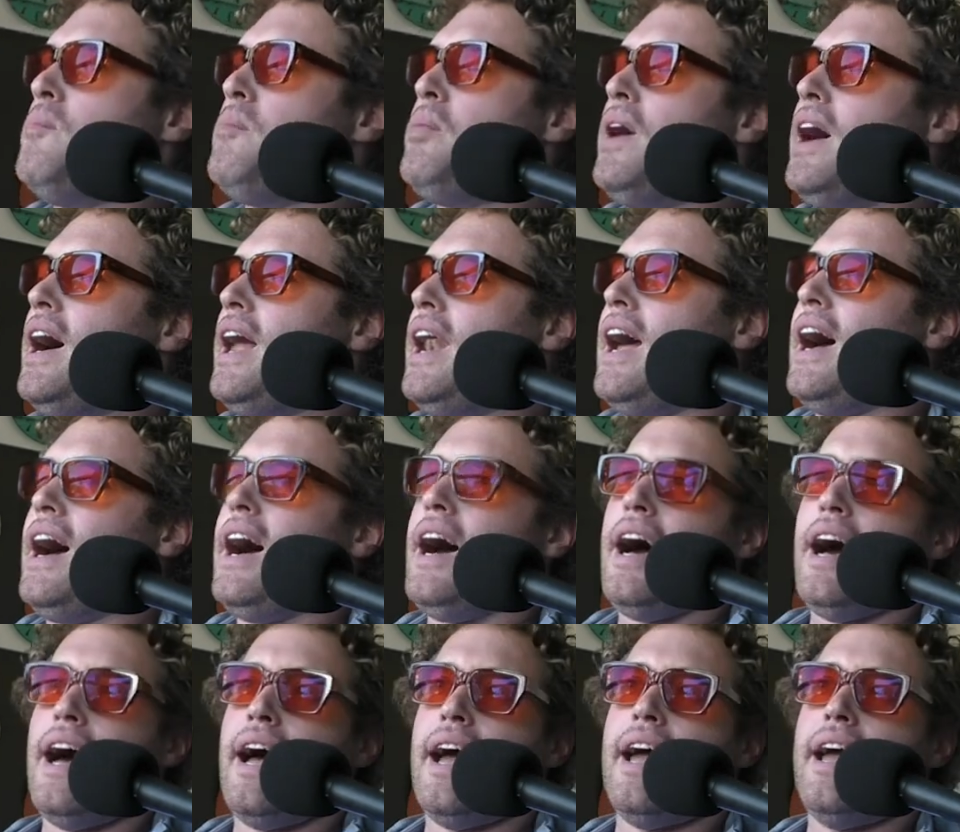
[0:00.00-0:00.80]
But
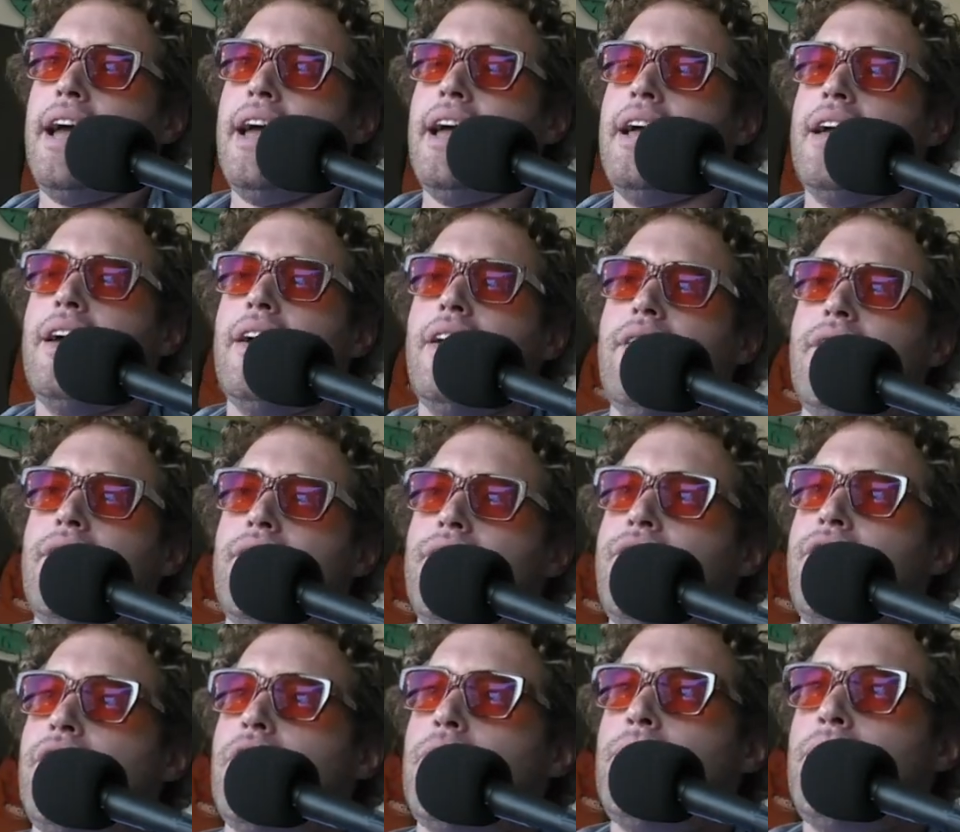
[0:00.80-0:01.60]

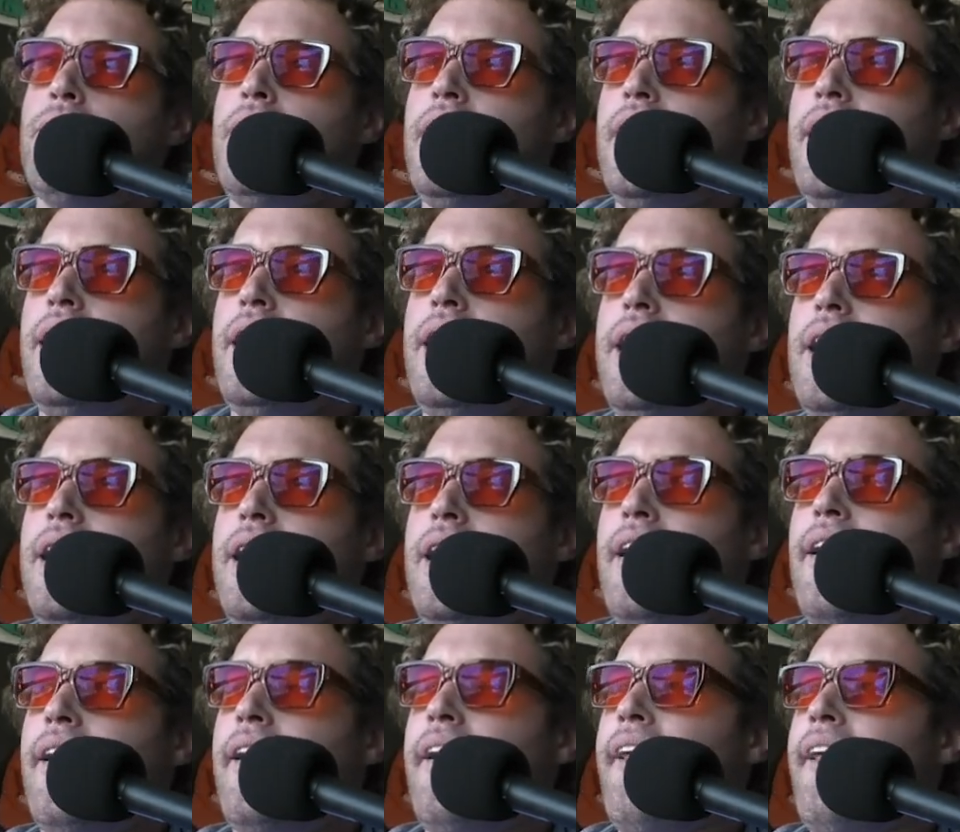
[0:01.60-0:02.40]
for
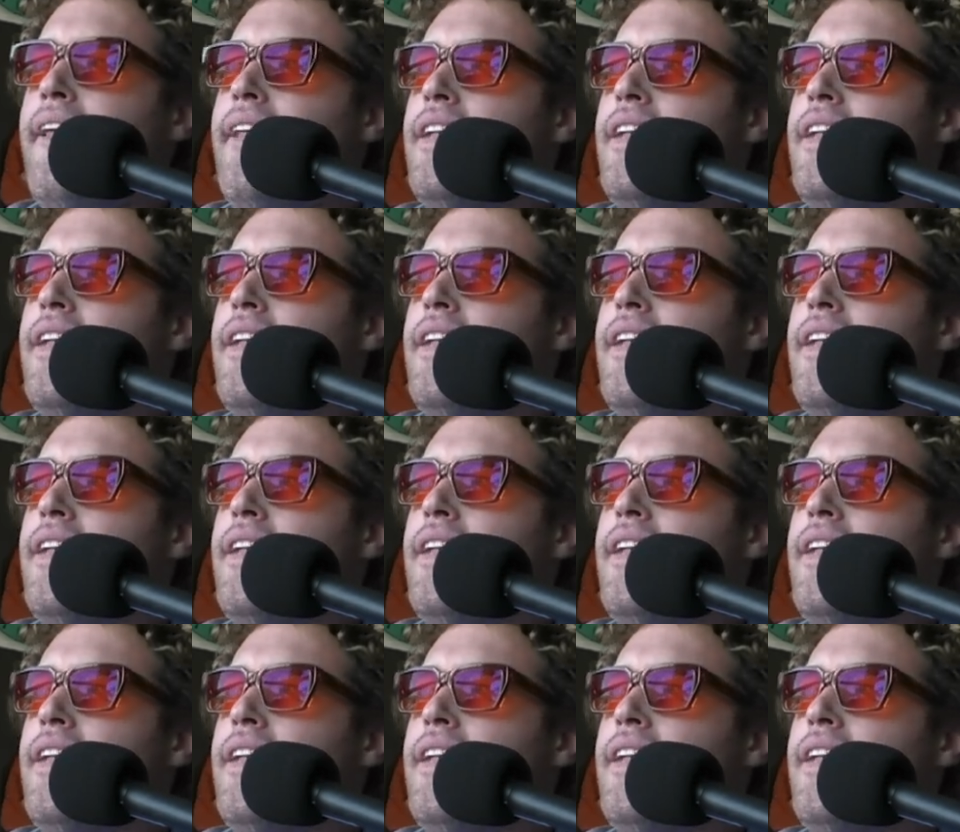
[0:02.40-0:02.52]
me,